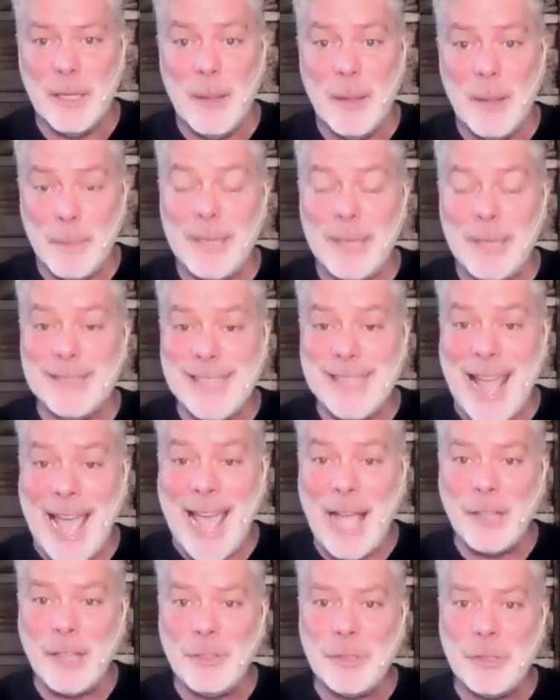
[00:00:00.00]
But it's
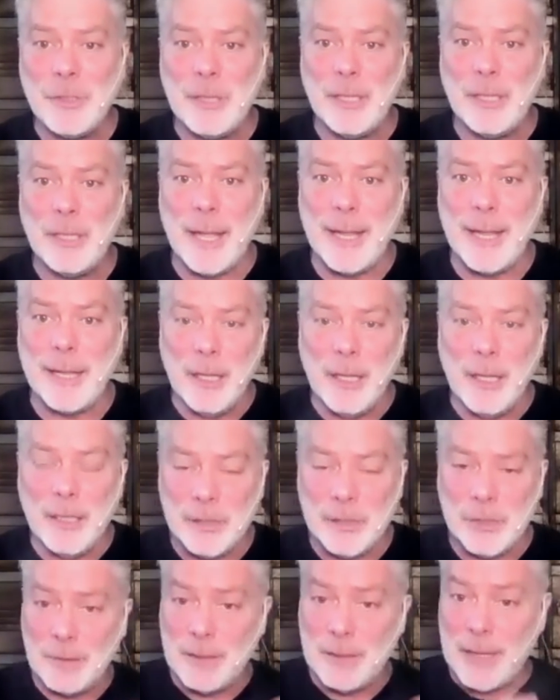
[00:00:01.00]
actually yeah. like,
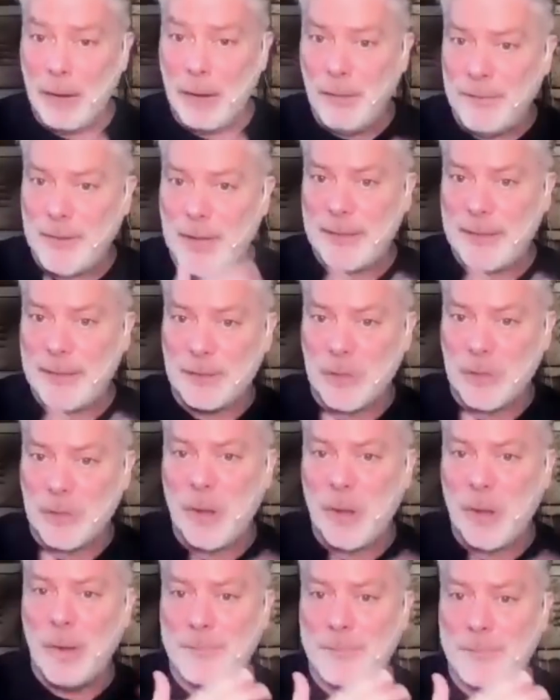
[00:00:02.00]
so now we've got this,
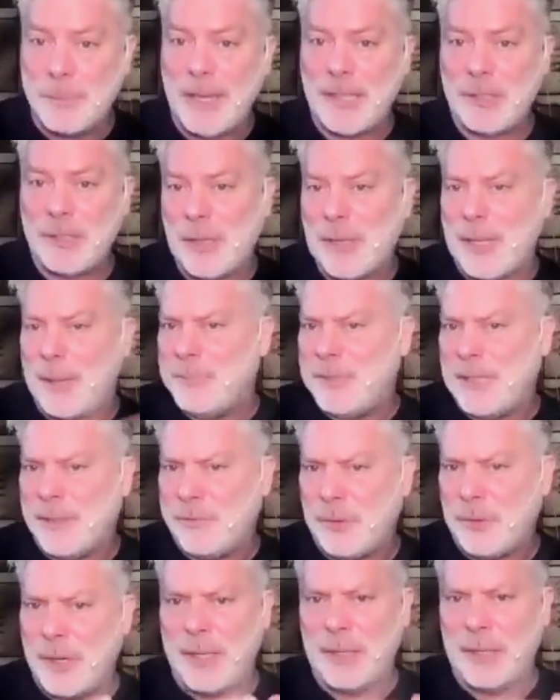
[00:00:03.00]
oh, I'm special, I'm
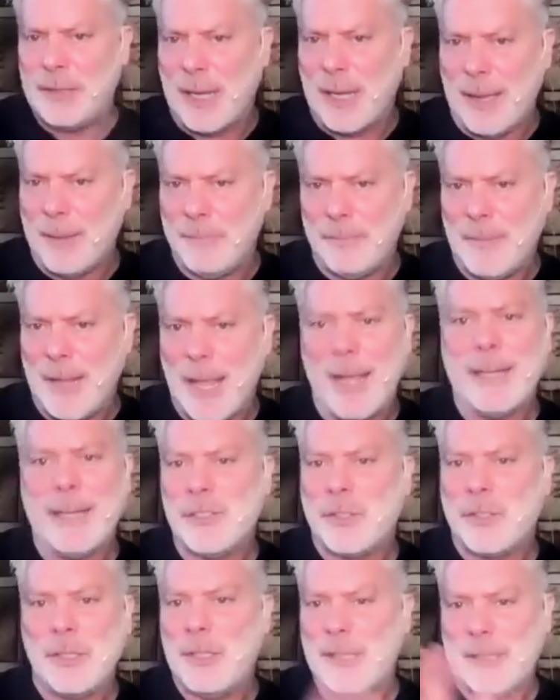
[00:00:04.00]
different, I'm not
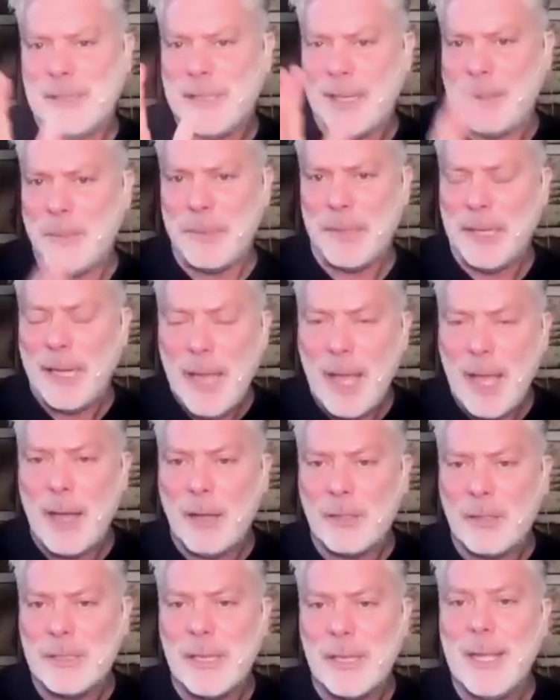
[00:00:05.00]
as good as anybody
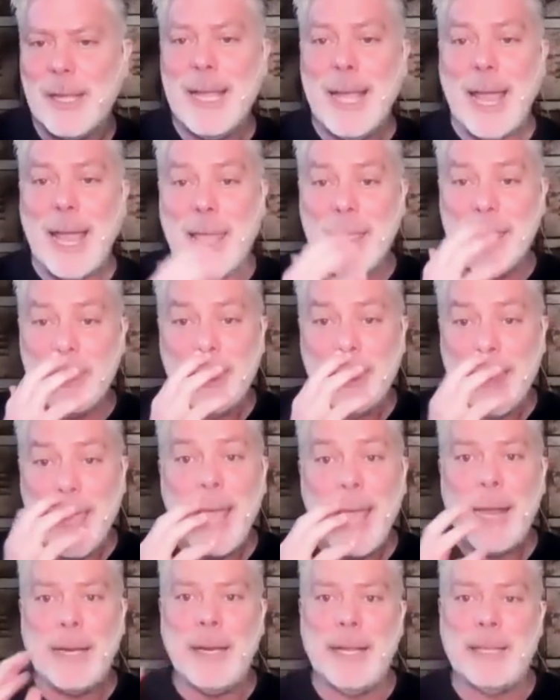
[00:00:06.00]
else. And
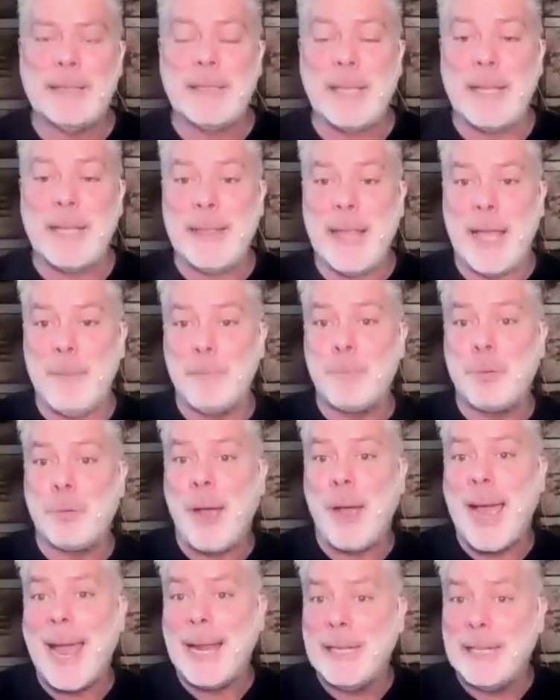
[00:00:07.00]
then it's like that
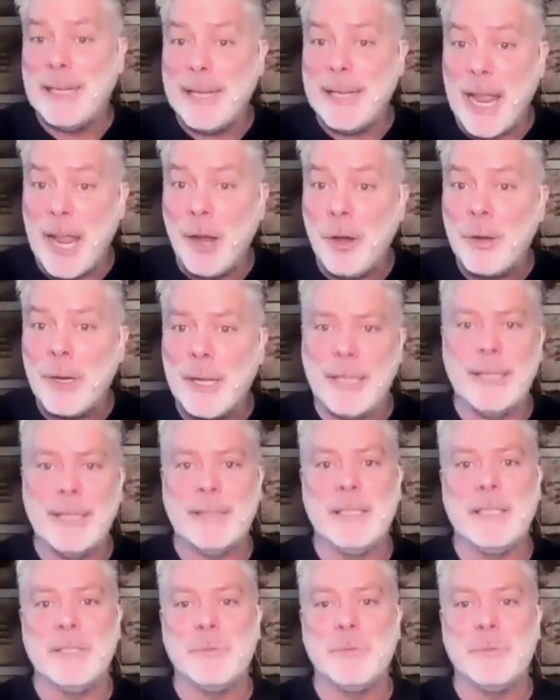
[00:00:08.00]
pride and arrogance is